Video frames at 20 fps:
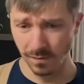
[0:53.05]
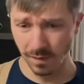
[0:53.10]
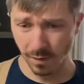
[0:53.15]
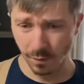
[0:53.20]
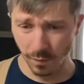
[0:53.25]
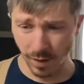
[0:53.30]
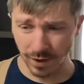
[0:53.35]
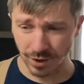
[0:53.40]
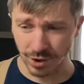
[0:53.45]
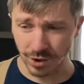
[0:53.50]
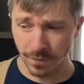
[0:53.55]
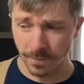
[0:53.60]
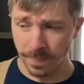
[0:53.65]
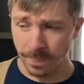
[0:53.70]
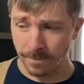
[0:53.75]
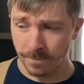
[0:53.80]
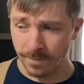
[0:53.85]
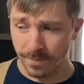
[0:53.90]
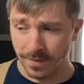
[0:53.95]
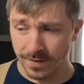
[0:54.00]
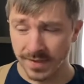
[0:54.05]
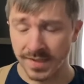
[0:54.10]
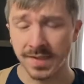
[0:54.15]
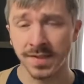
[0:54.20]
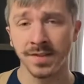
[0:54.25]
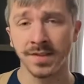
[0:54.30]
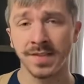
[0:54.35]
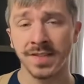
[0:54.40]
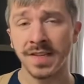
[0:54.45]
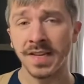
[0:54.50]
which
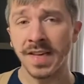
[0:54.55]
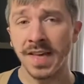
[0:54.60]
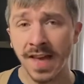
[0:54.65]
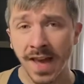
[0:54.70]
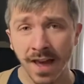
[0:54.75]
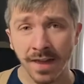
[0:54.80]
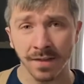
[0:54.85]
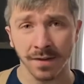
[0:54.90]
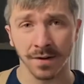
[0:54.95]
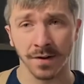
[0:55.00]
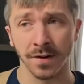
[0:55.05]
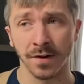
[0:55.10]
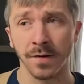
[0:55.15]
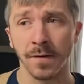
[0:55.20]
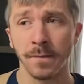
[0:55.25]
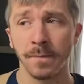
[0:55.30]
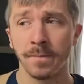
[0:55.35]
together